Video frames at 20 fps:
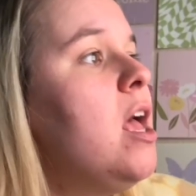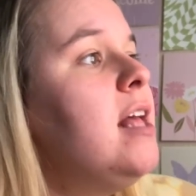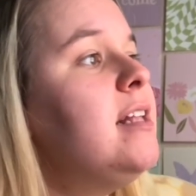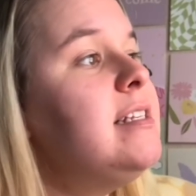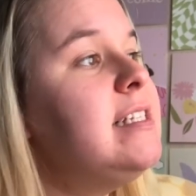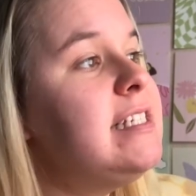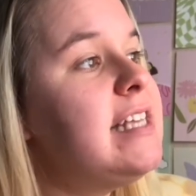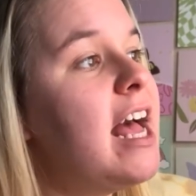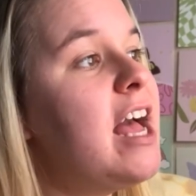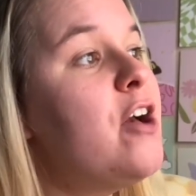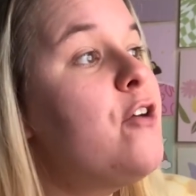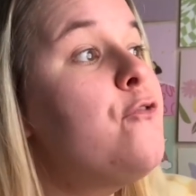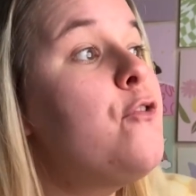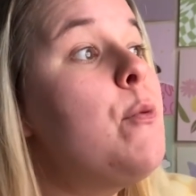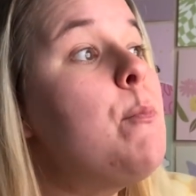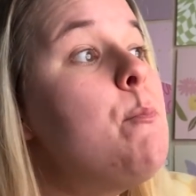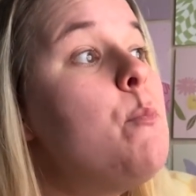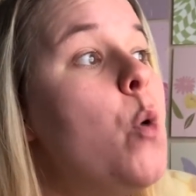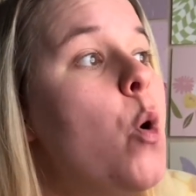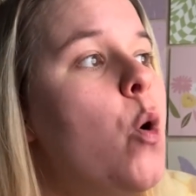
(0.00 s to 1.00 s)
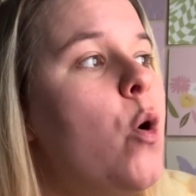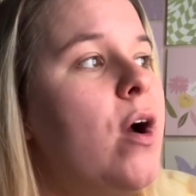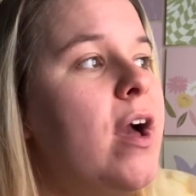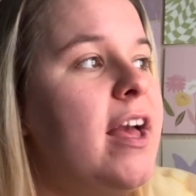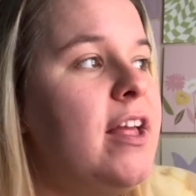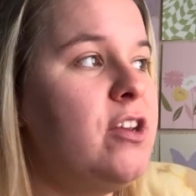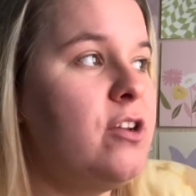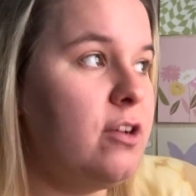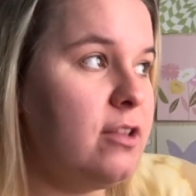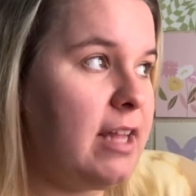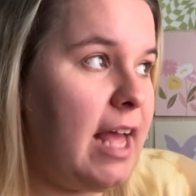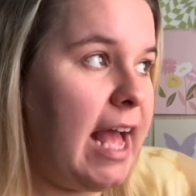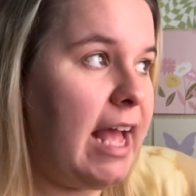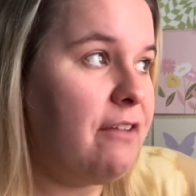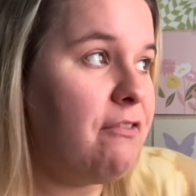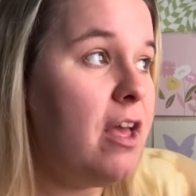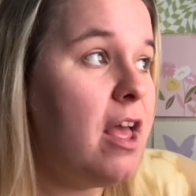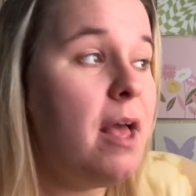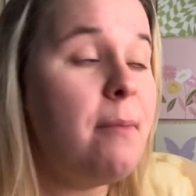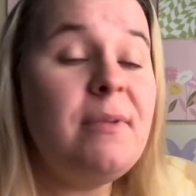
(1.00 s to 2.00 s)
Desire for more in your
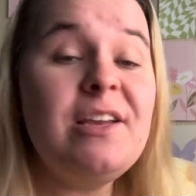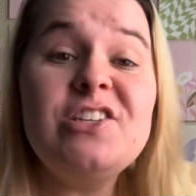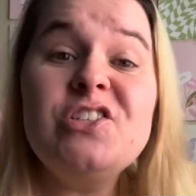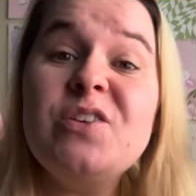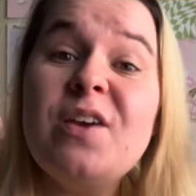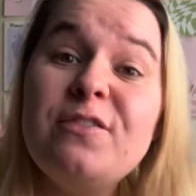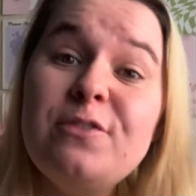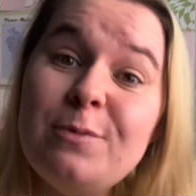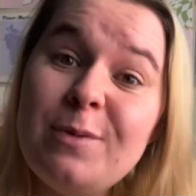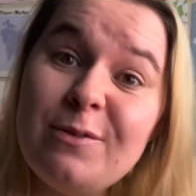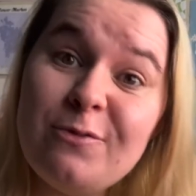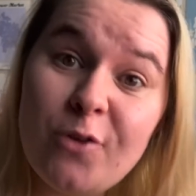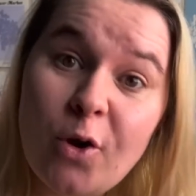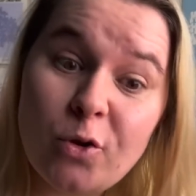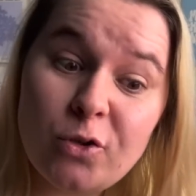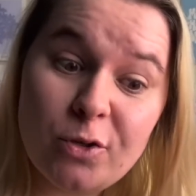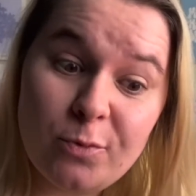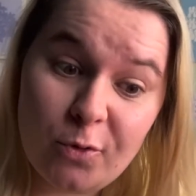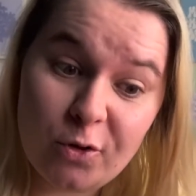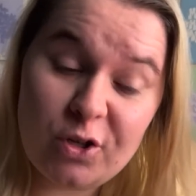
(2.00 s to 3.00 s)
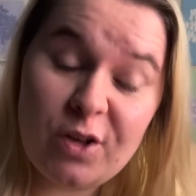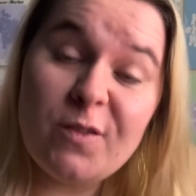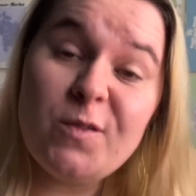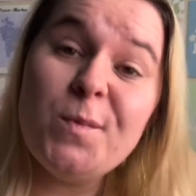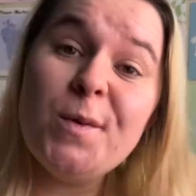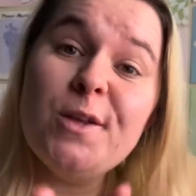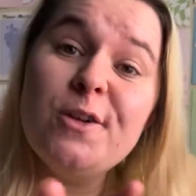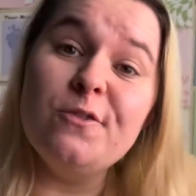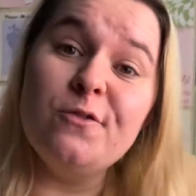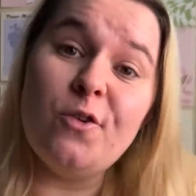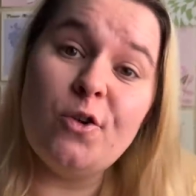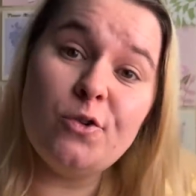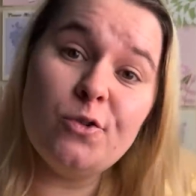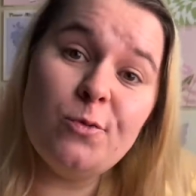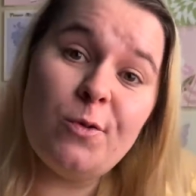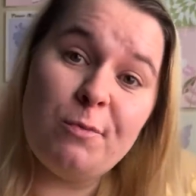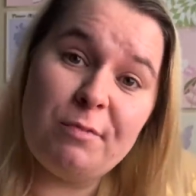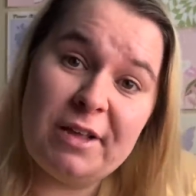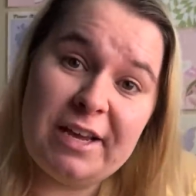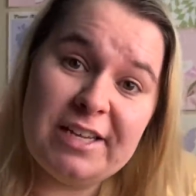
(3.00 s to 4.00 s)
life means you have to be vulnerable. You have to be in a
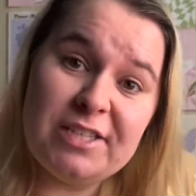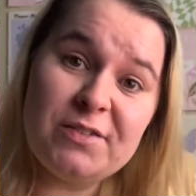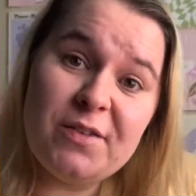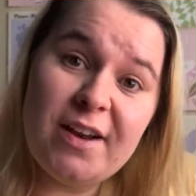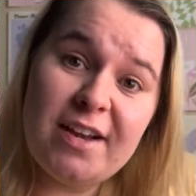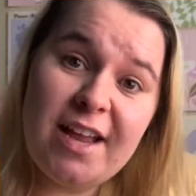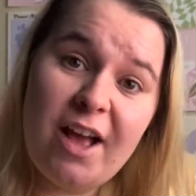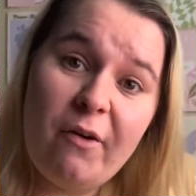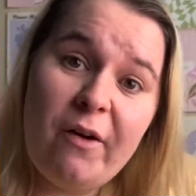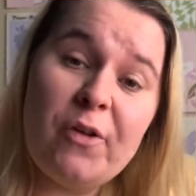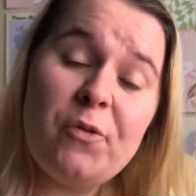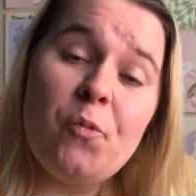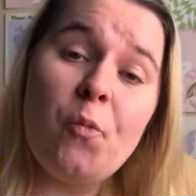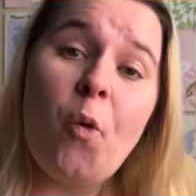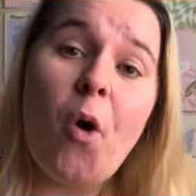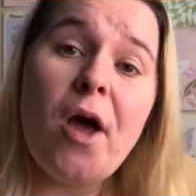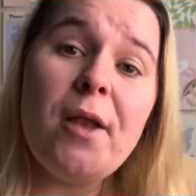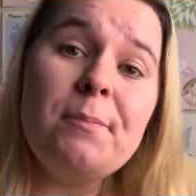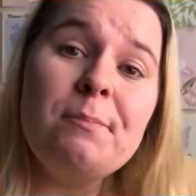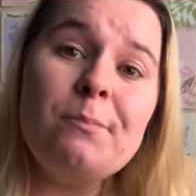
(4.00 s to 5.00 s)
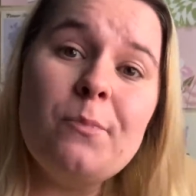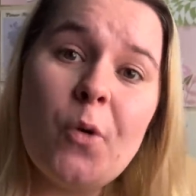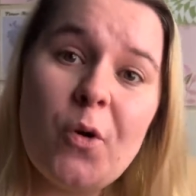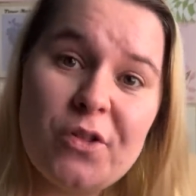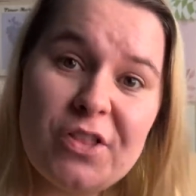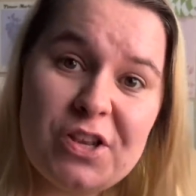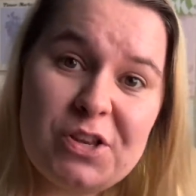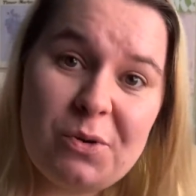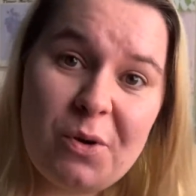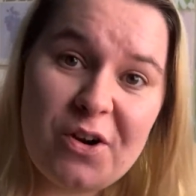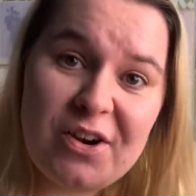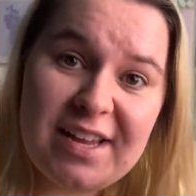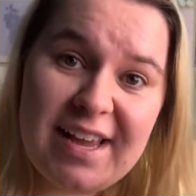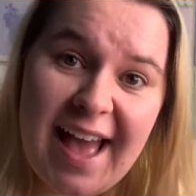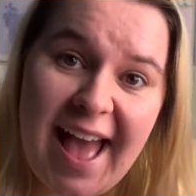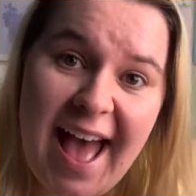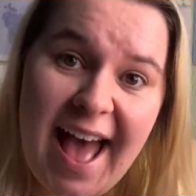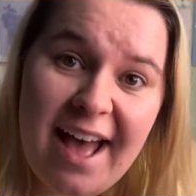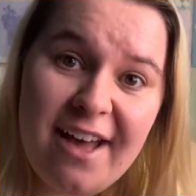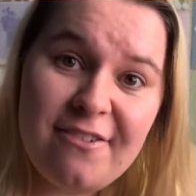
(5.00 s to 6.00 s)
vulnerable place right now and want more than you already
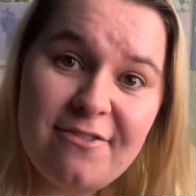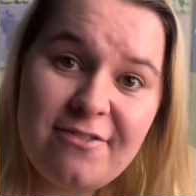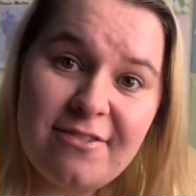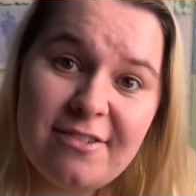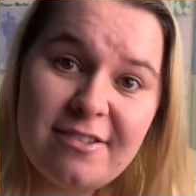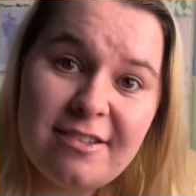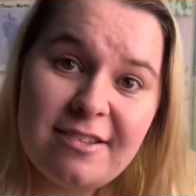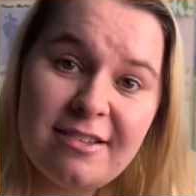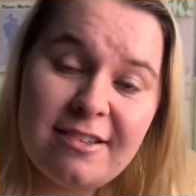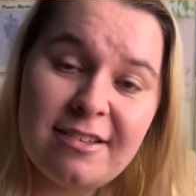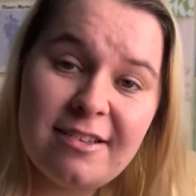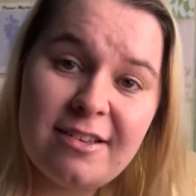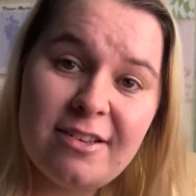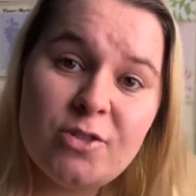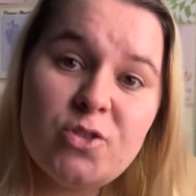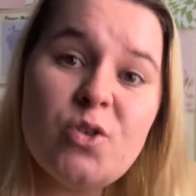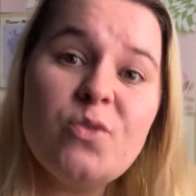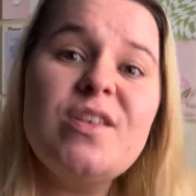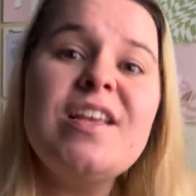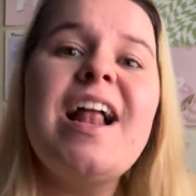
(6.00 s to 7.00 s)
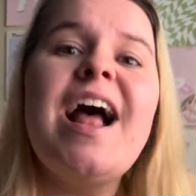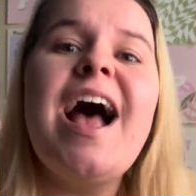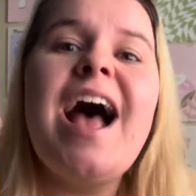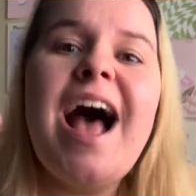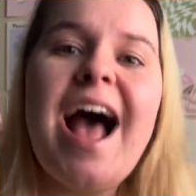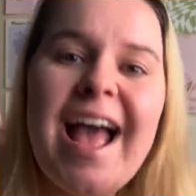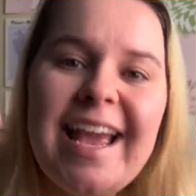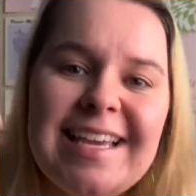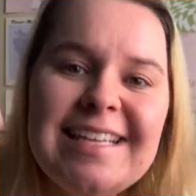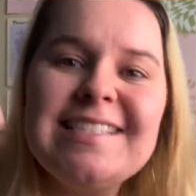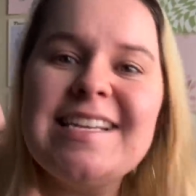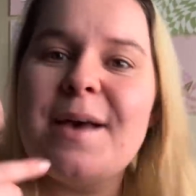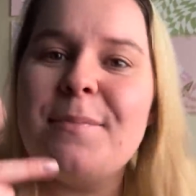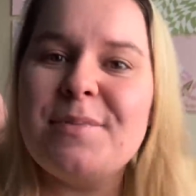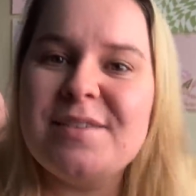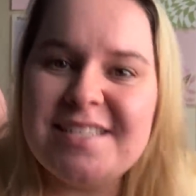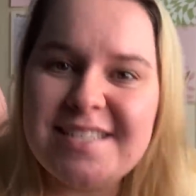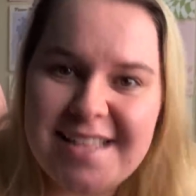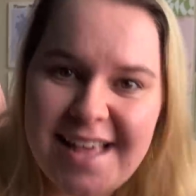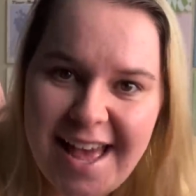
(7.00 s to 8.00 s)
have so that I can tap
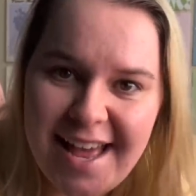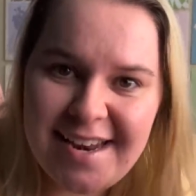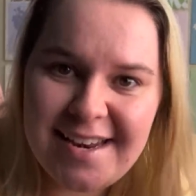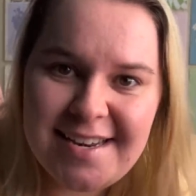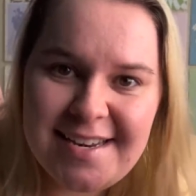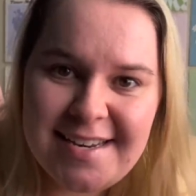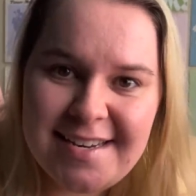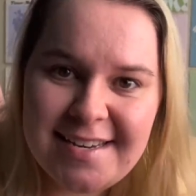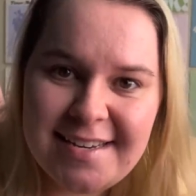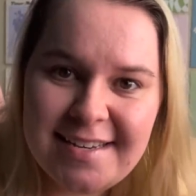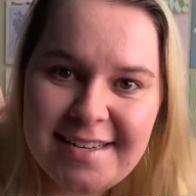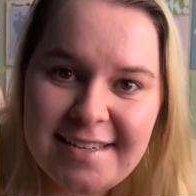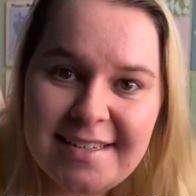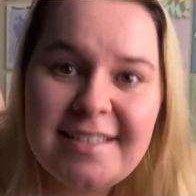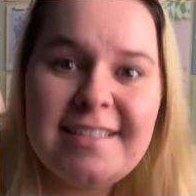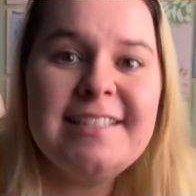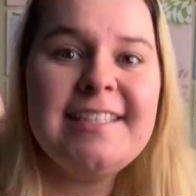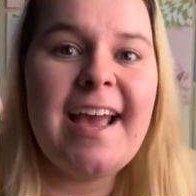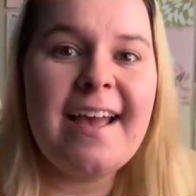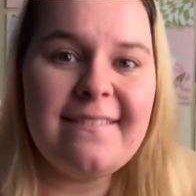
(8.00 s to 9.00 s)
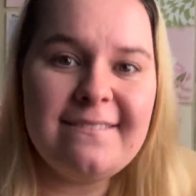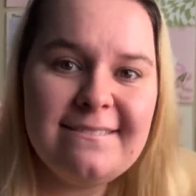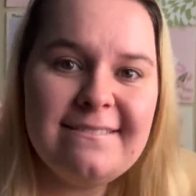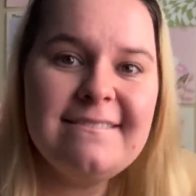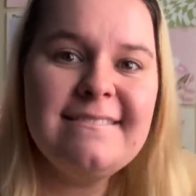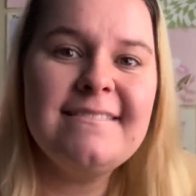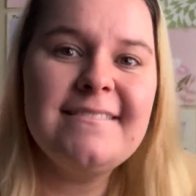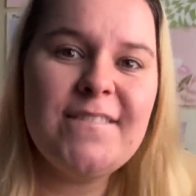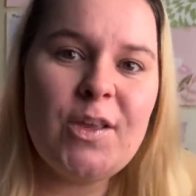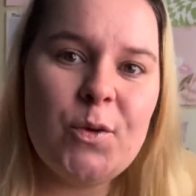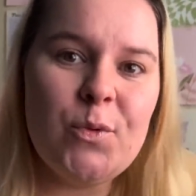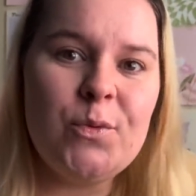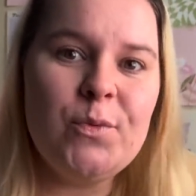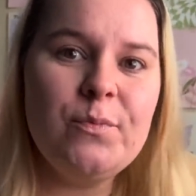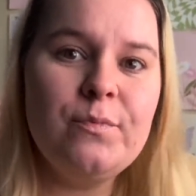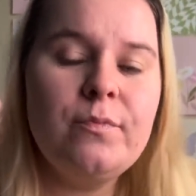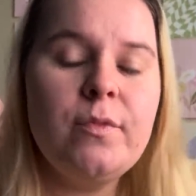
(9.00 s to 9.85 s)
into that. Yep. Cool.